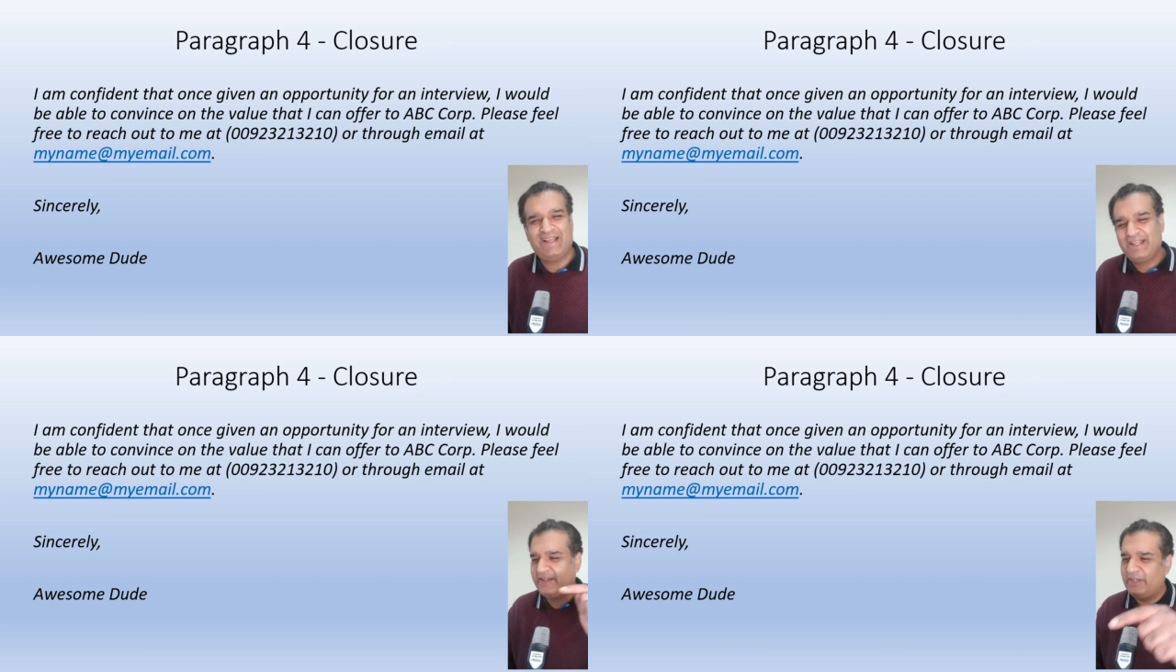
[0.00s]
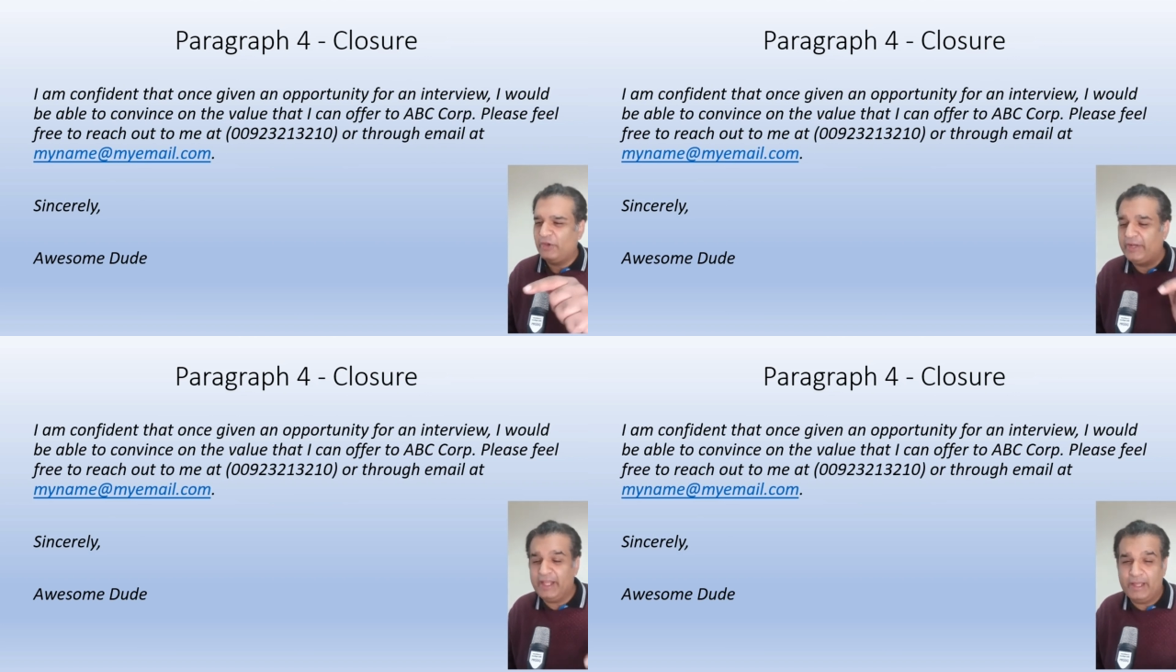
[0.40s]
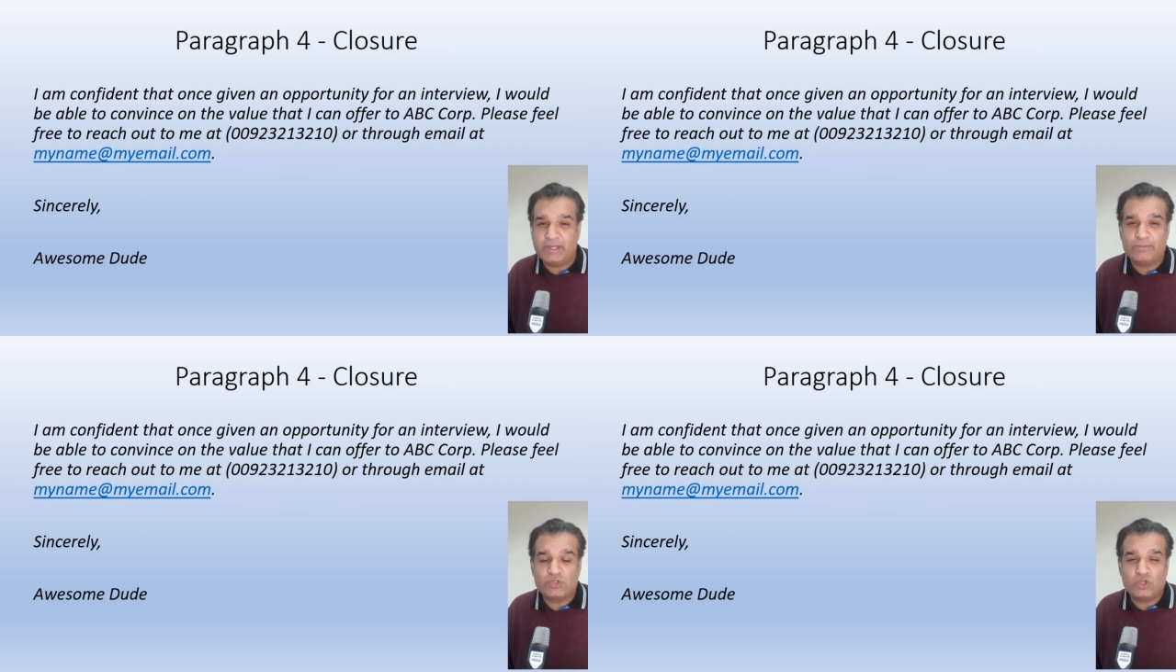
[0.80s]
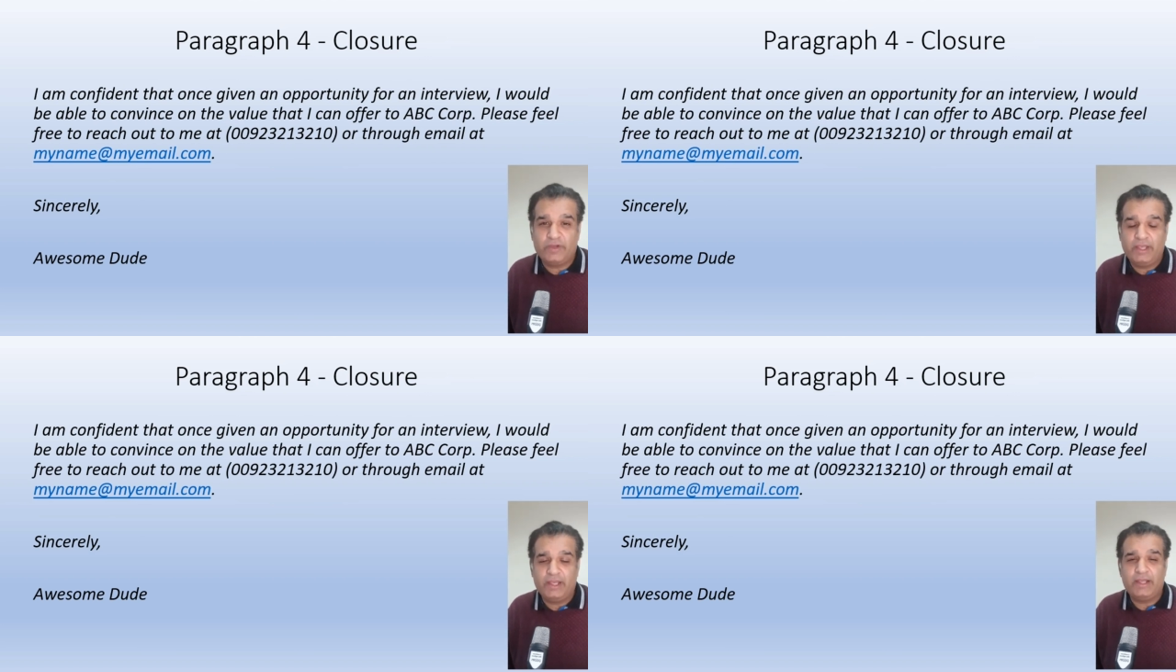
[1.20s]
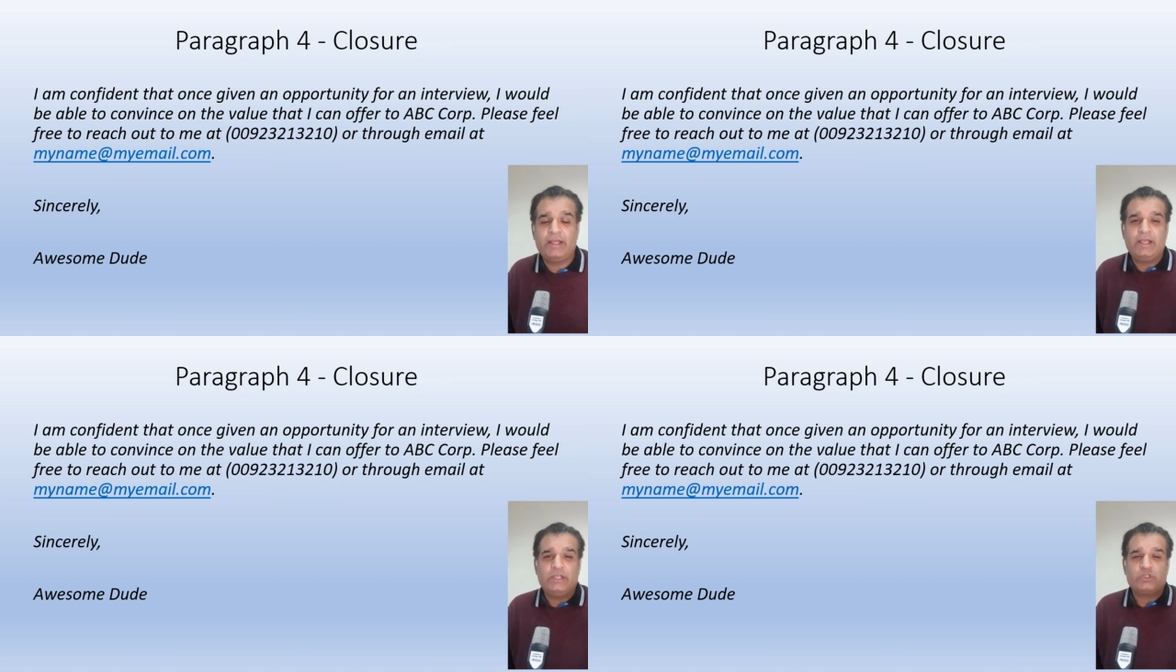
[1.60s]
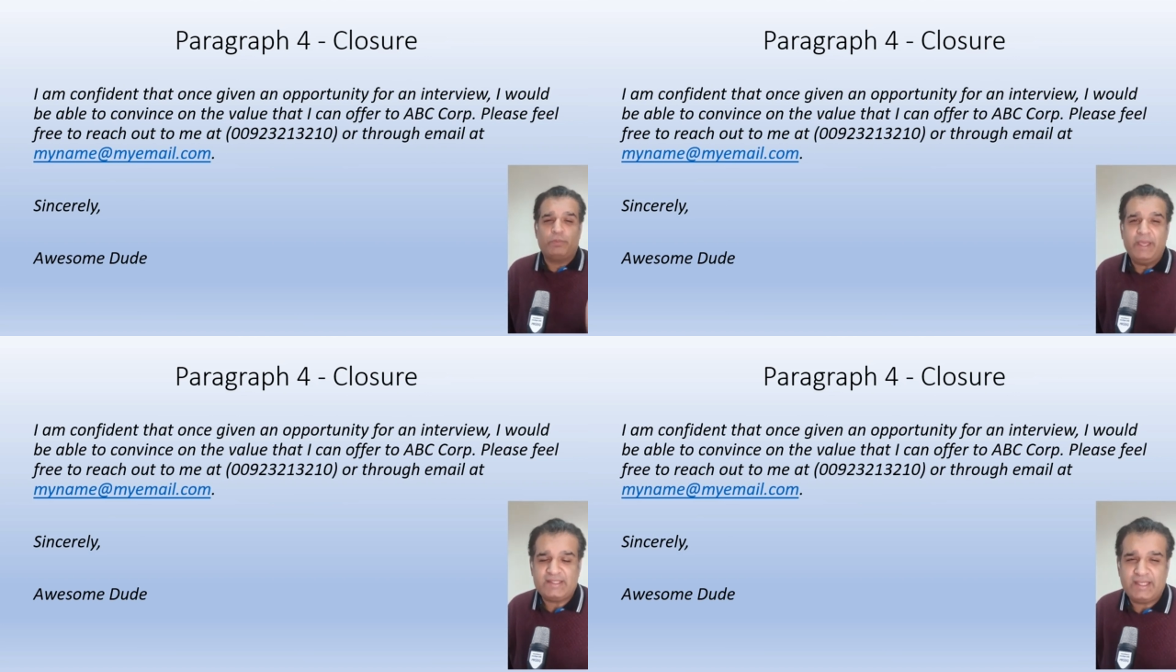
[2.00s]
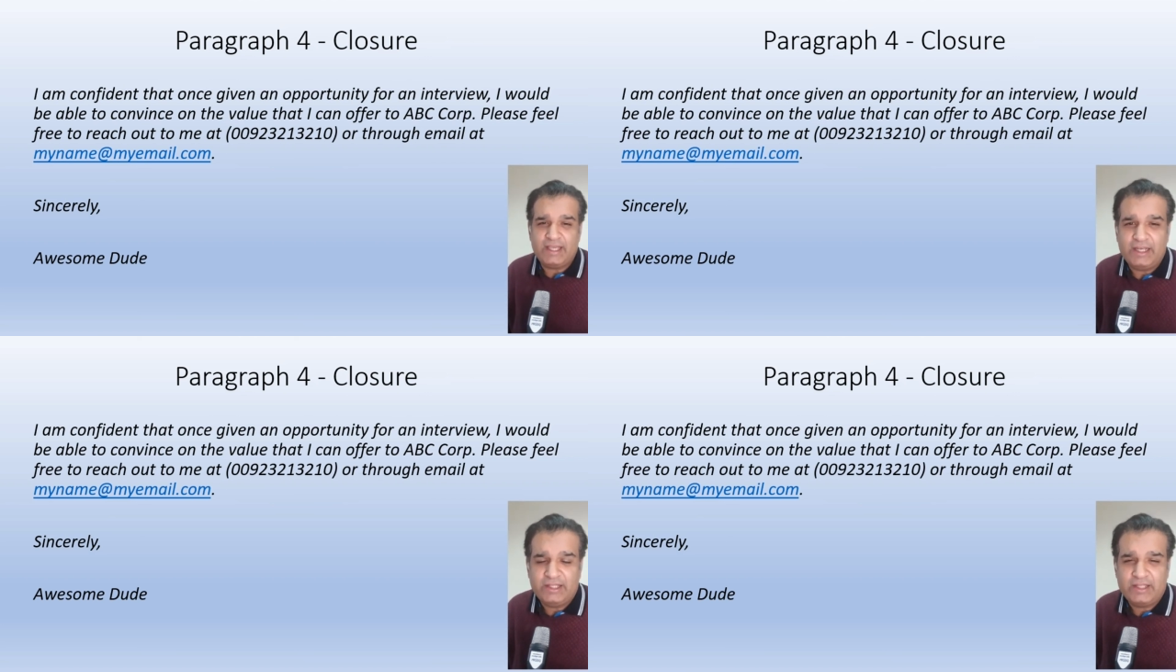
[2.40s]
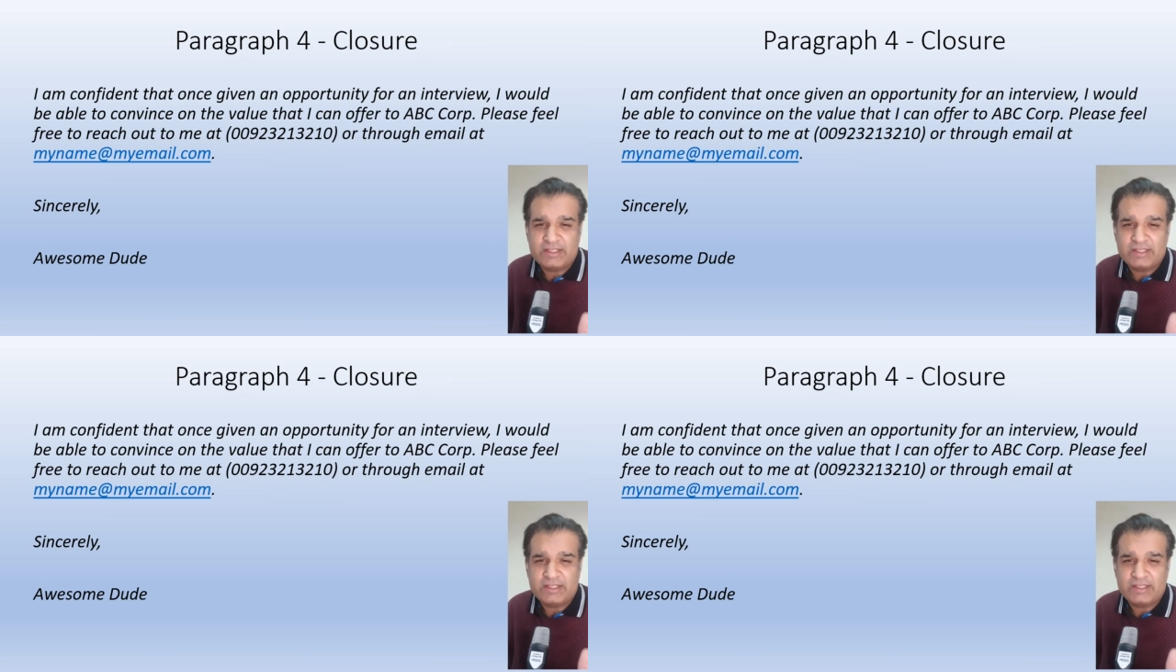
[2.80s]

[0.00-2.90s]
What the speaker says: Your name comes over here. So basically,